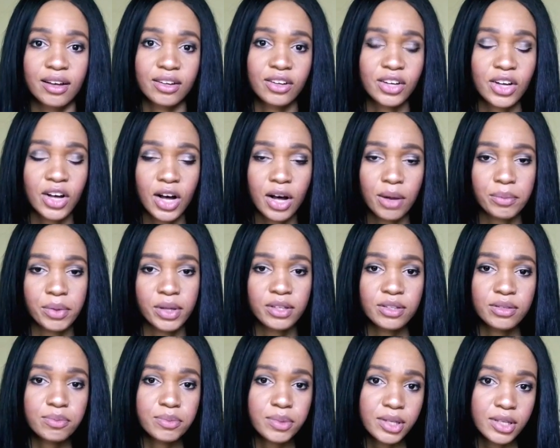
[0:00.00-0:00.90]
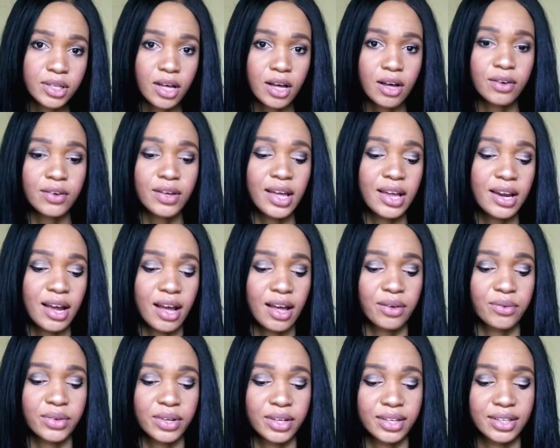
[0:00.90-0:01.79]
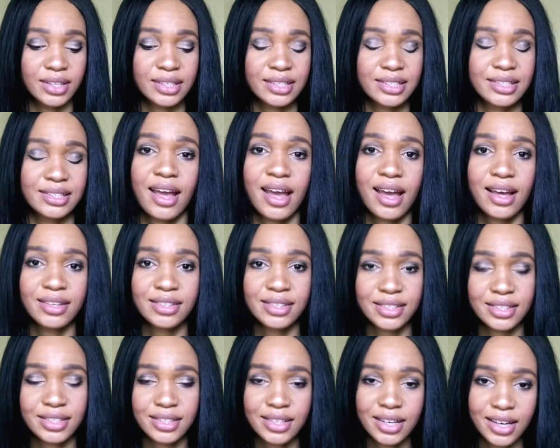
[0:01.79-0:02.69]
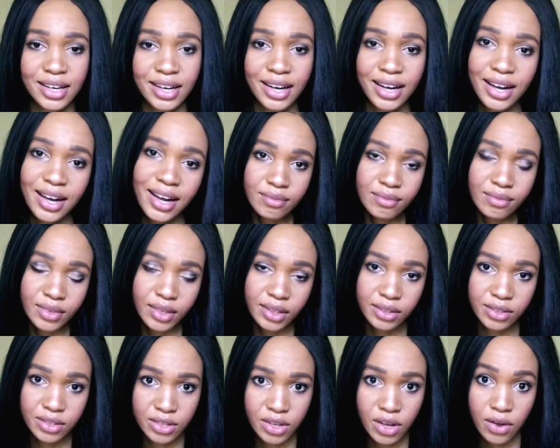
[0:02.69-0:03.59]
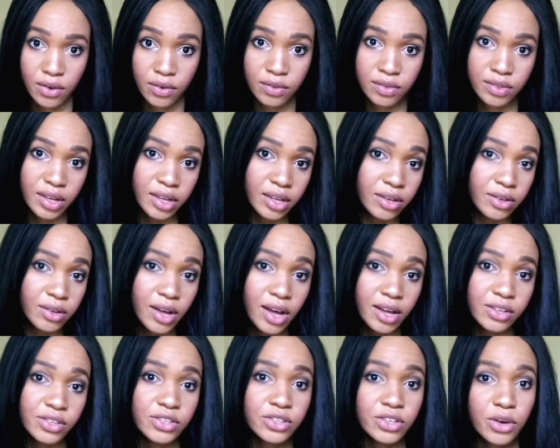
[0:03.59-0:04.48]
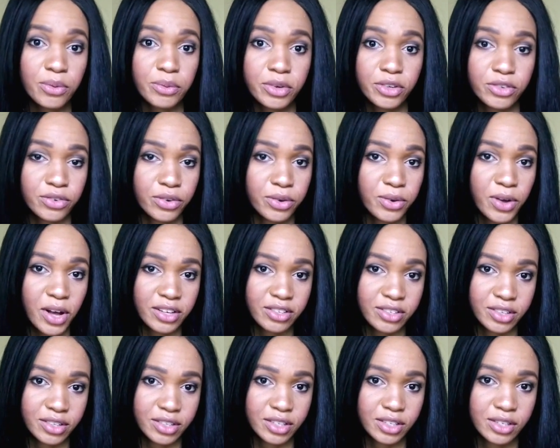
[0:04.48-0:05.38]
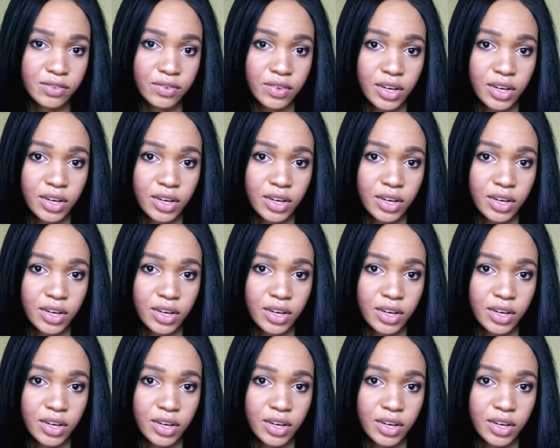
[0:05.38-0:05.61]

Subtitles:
comment below and I will answer. So thank you guys so much for watching this